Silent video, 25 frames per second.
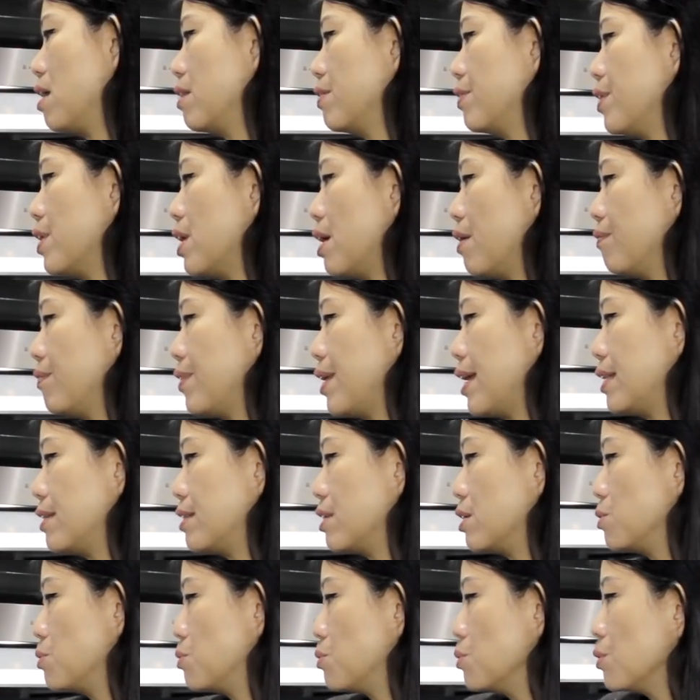on top of that,
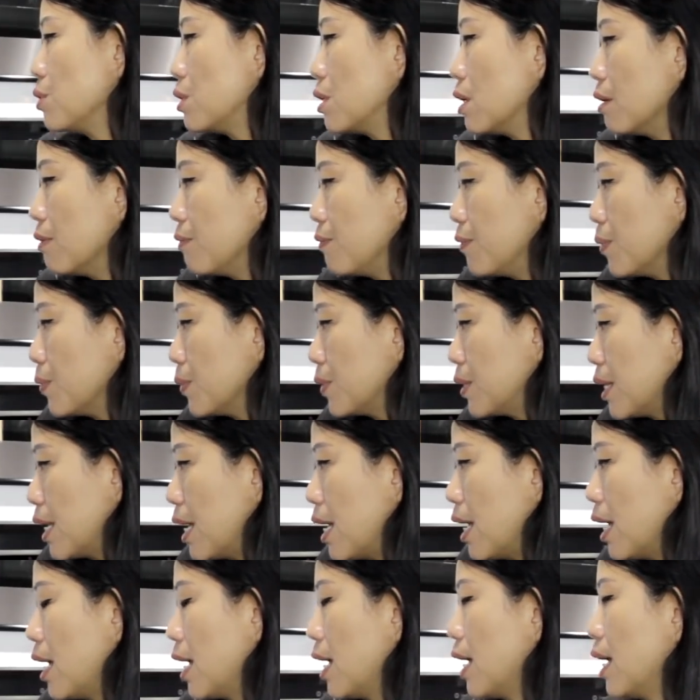they do give you
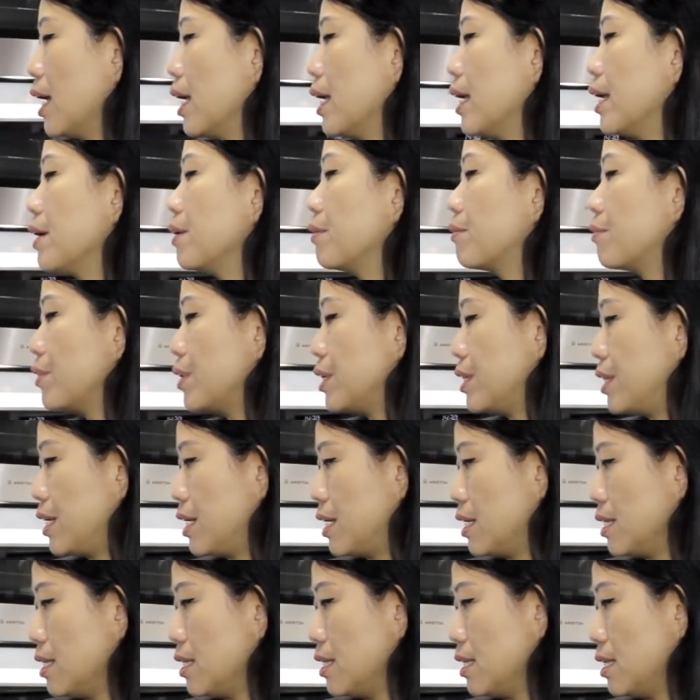the
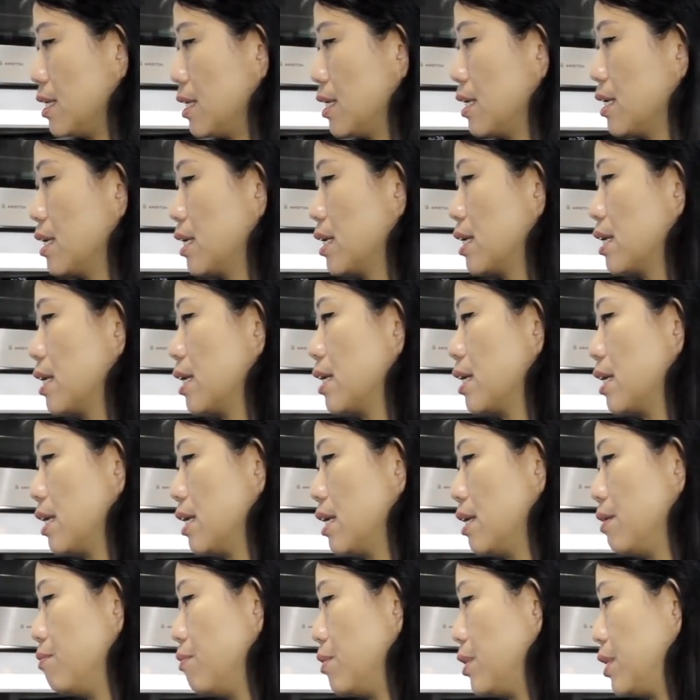ingredient
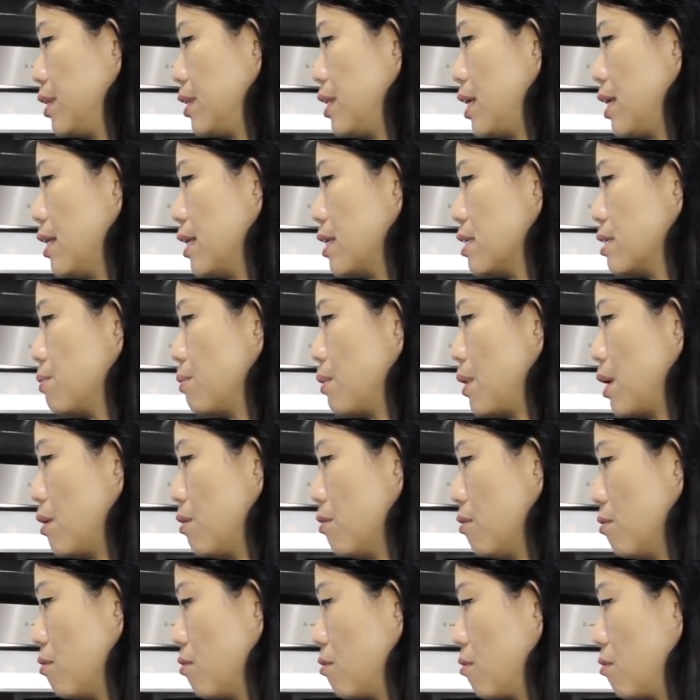in written as well.